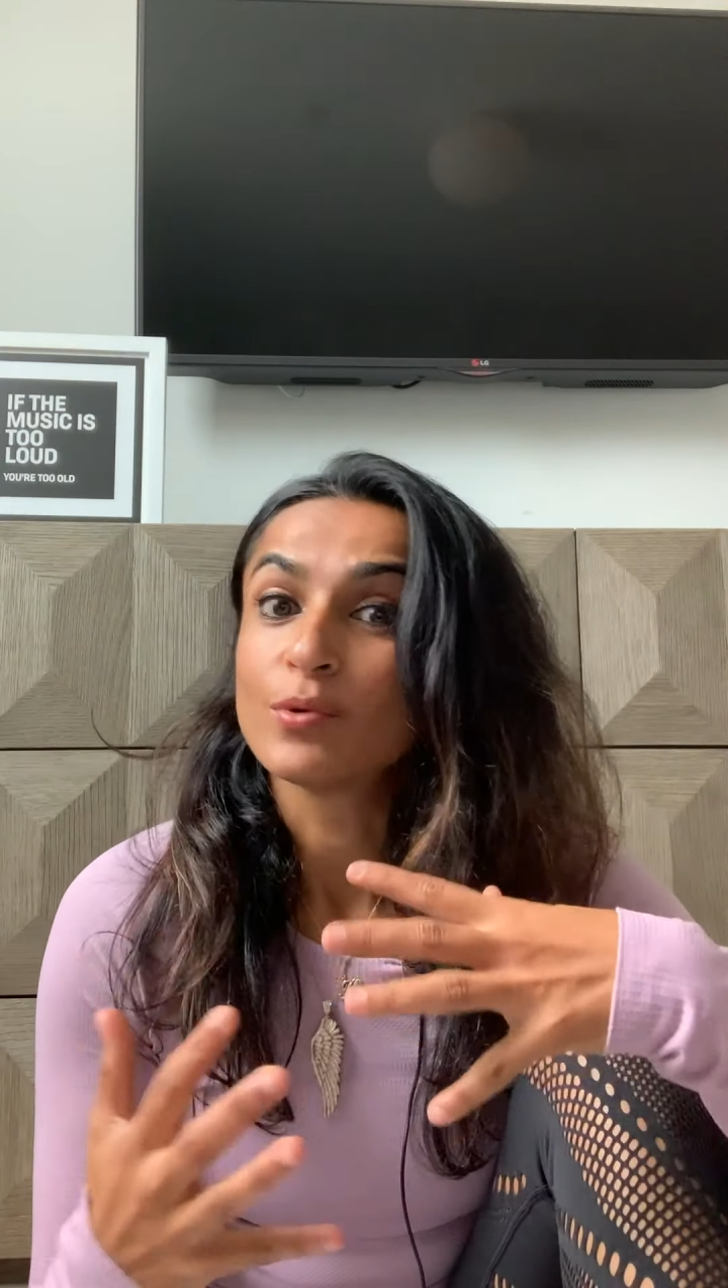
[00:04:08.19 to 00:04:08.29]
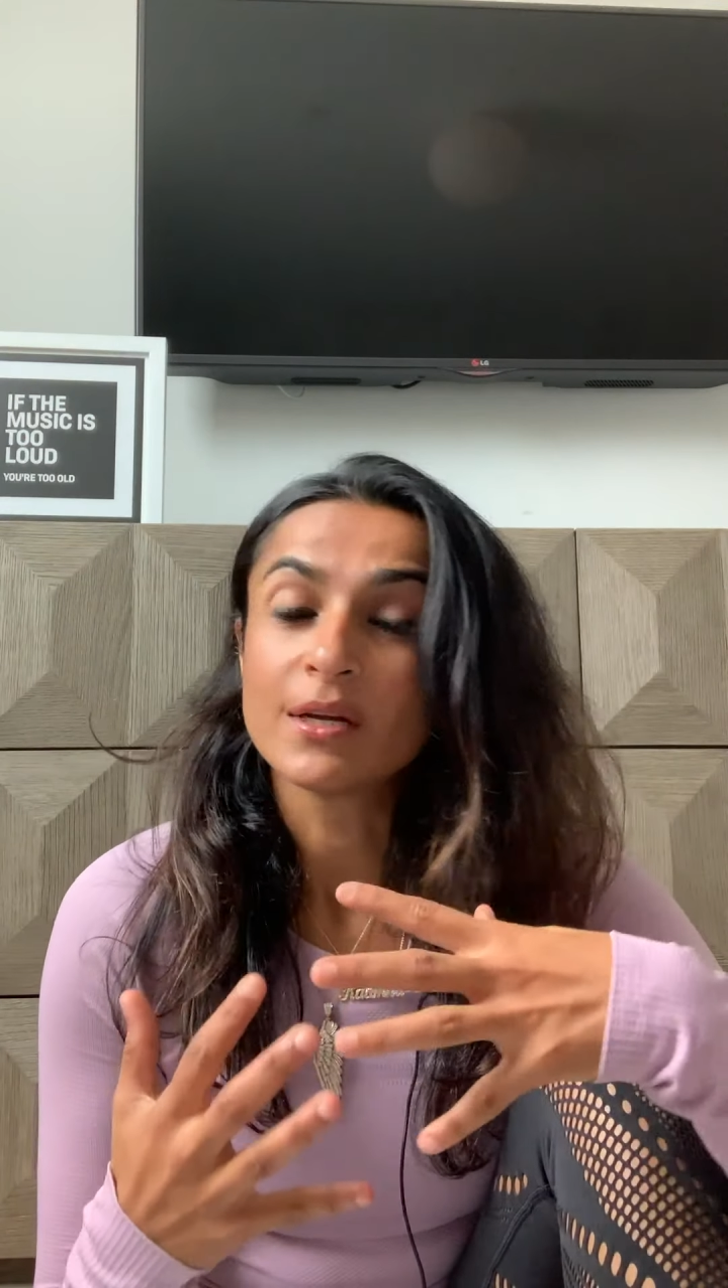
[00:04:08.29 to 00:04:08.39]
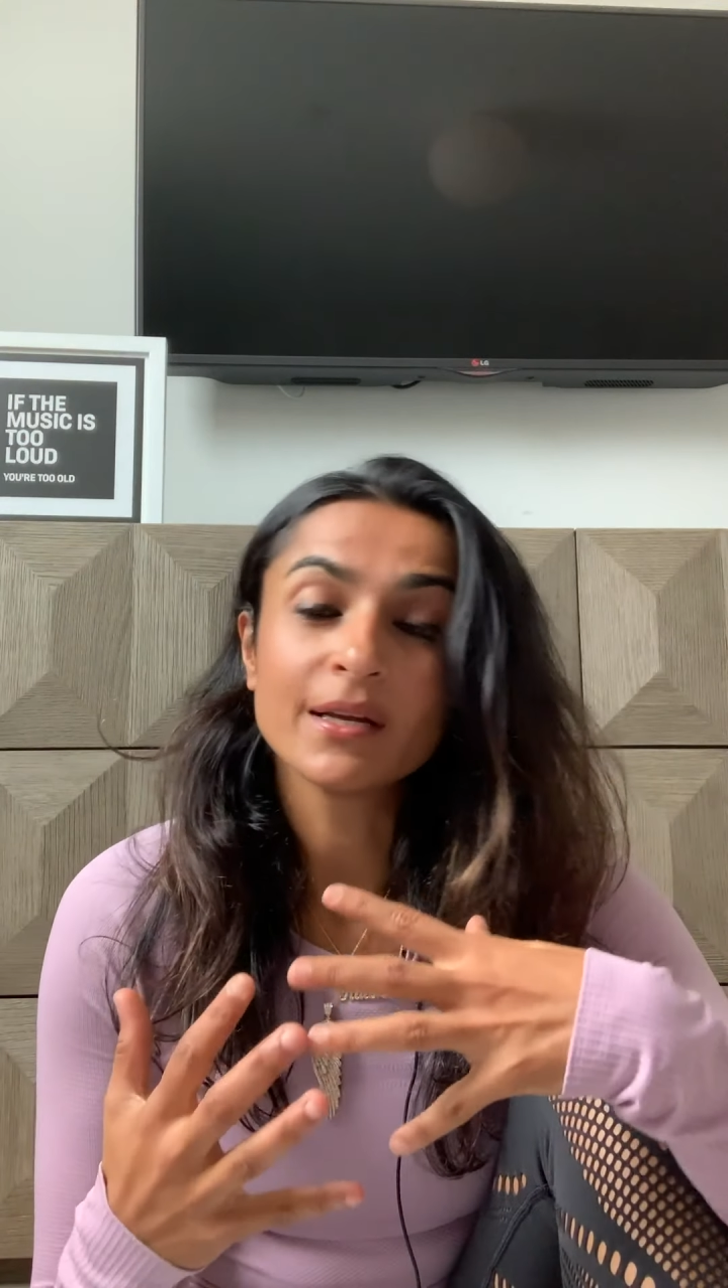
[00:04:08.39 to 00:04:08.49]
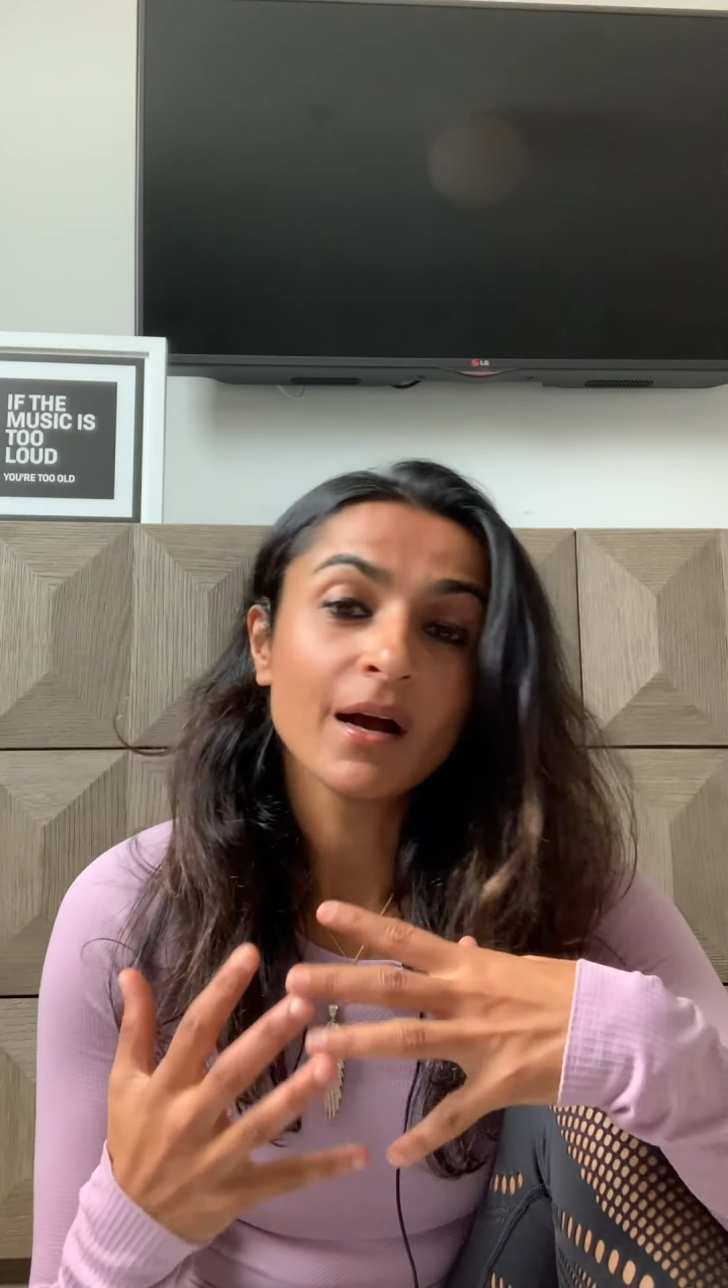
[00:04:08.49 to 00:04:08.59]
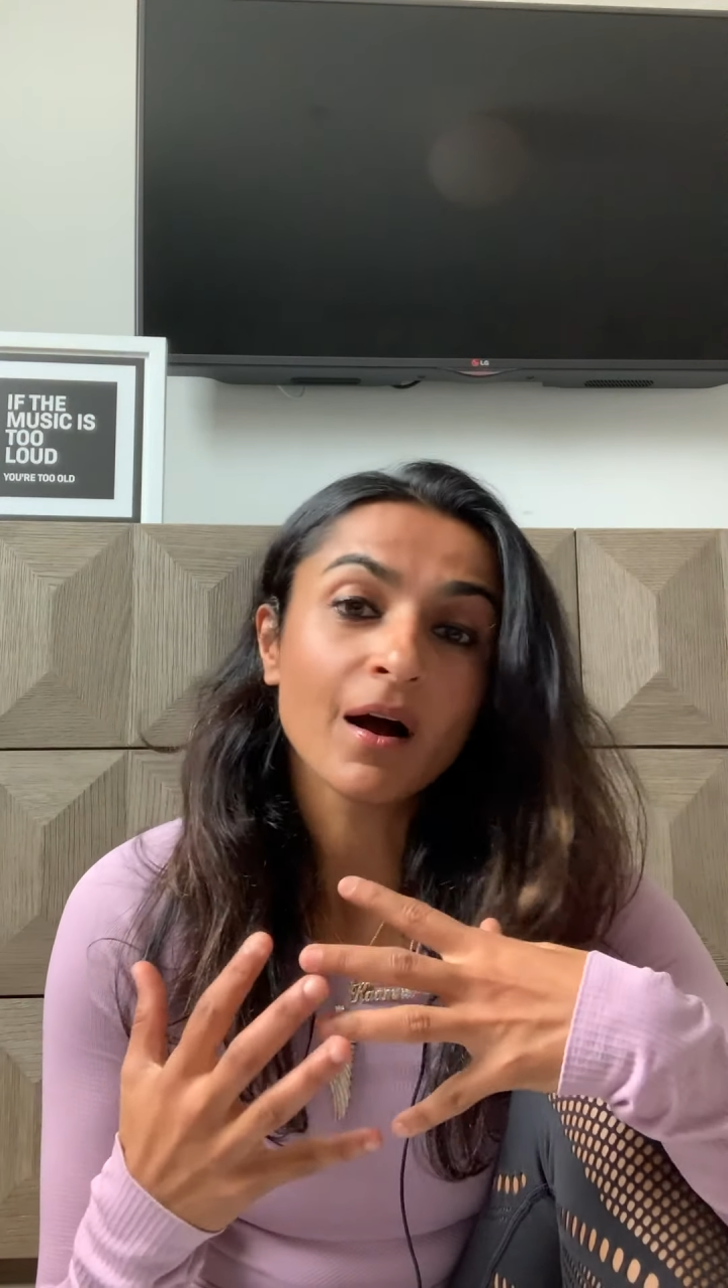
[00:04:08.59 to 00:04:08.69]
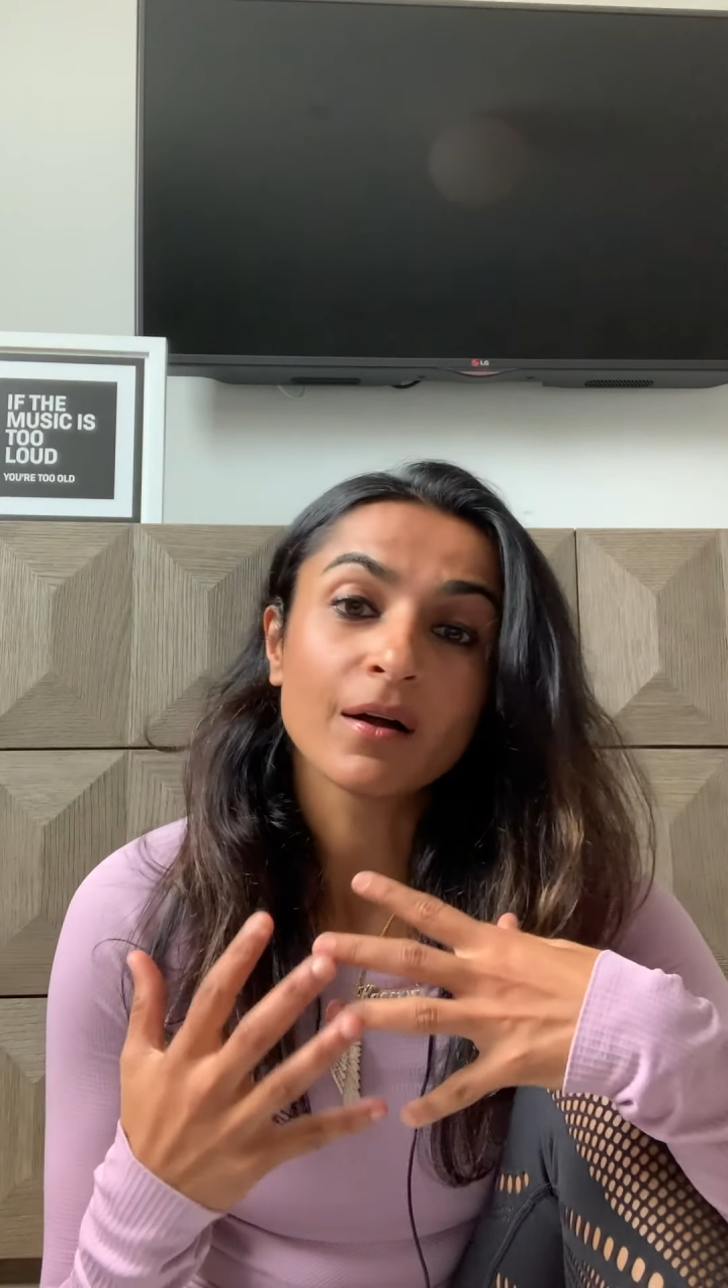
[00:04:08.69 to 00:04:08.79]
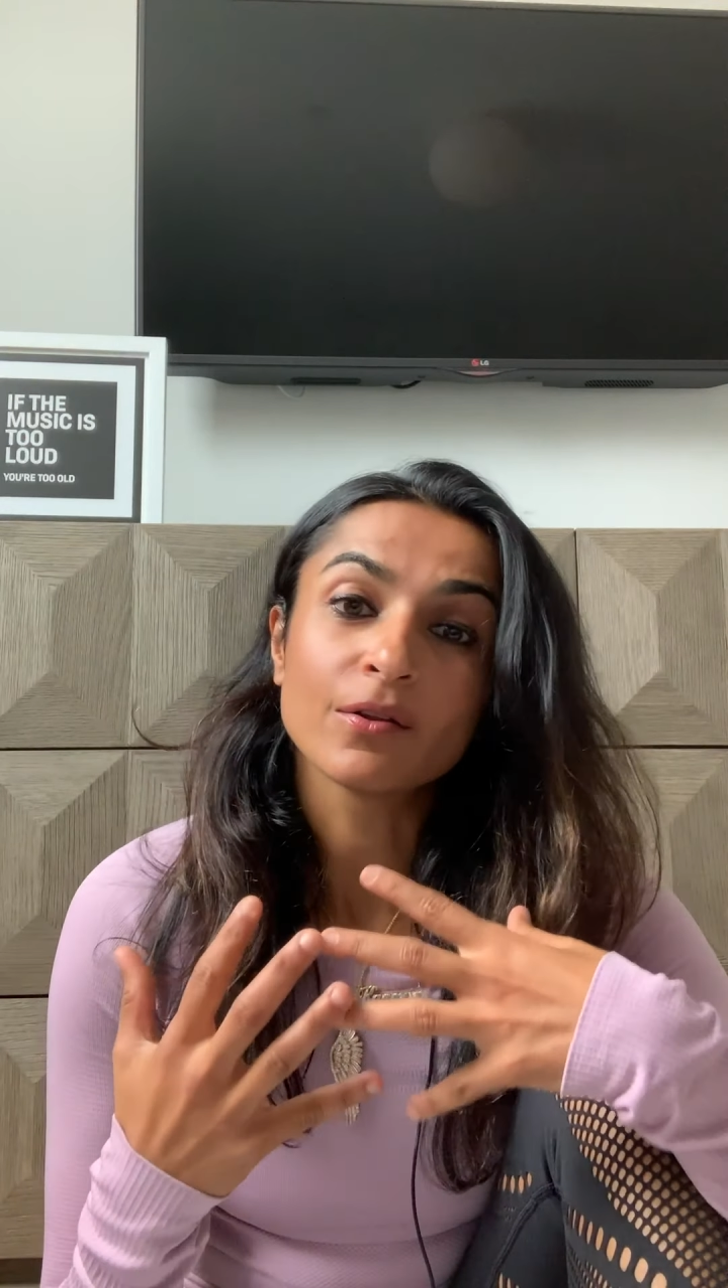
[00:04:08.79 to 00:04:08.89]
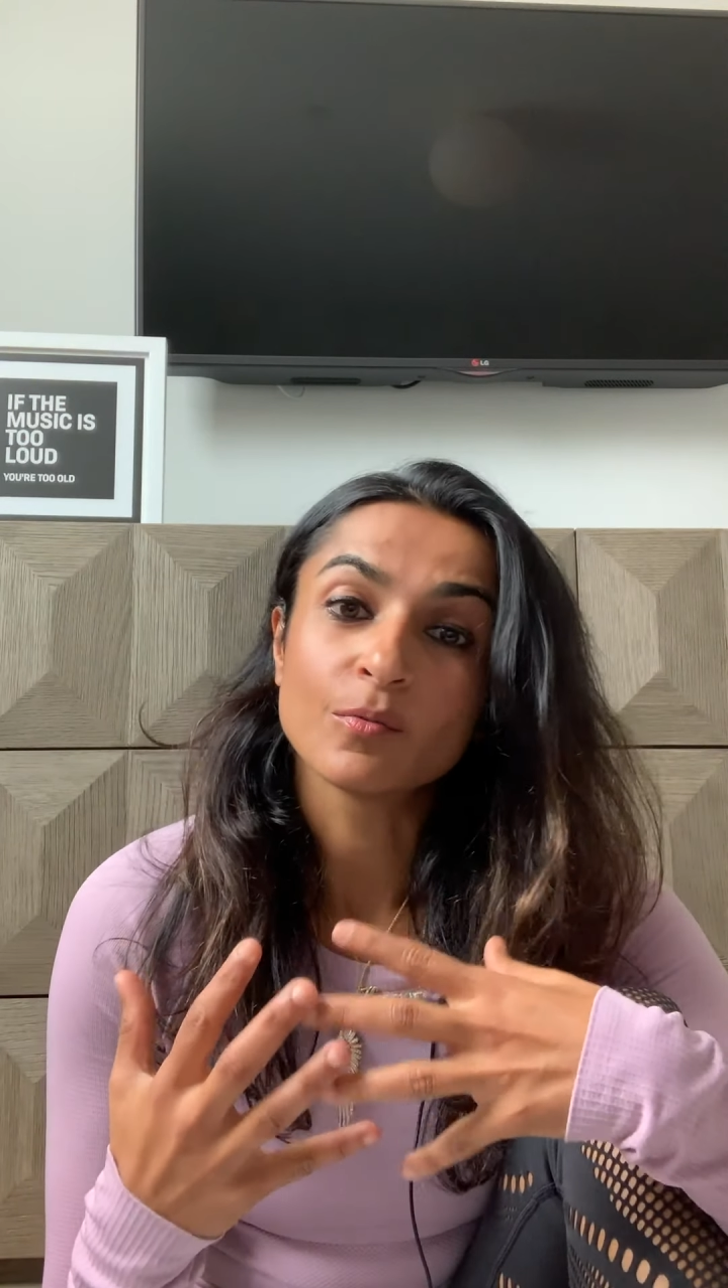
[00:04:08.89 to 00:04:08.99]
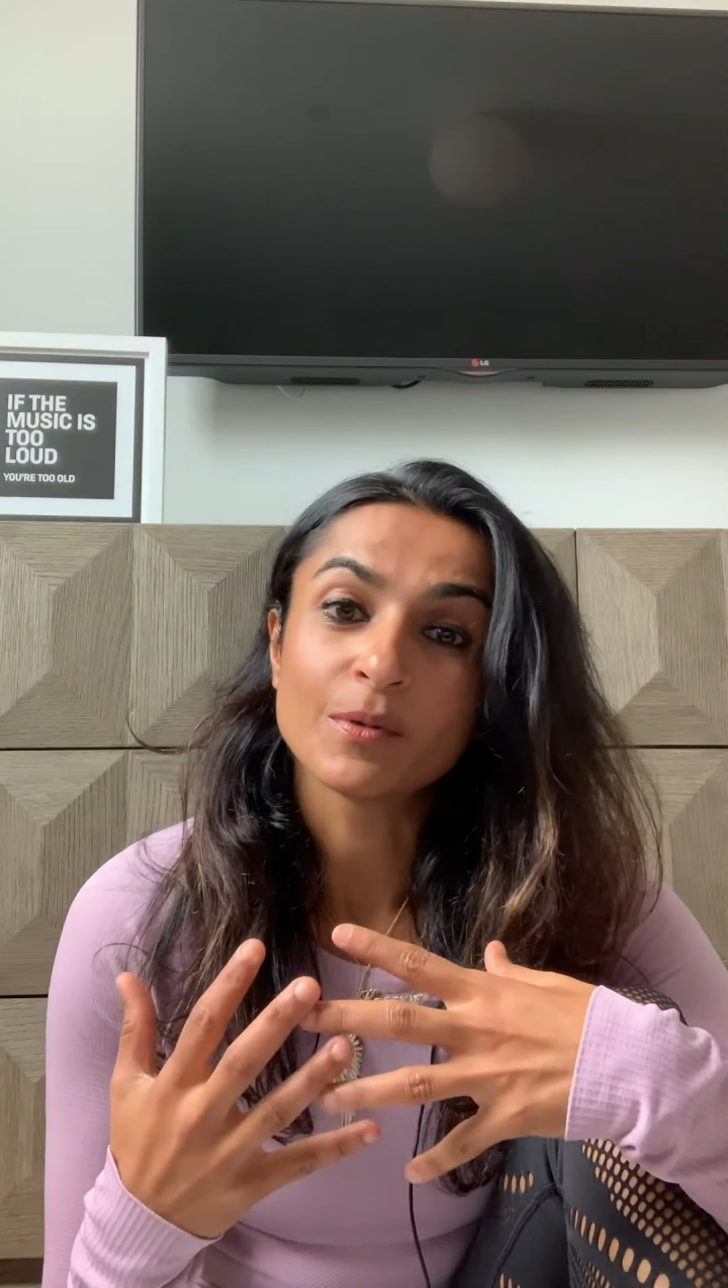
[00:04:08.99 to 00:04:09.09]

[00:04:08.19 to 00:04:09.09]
really hard on the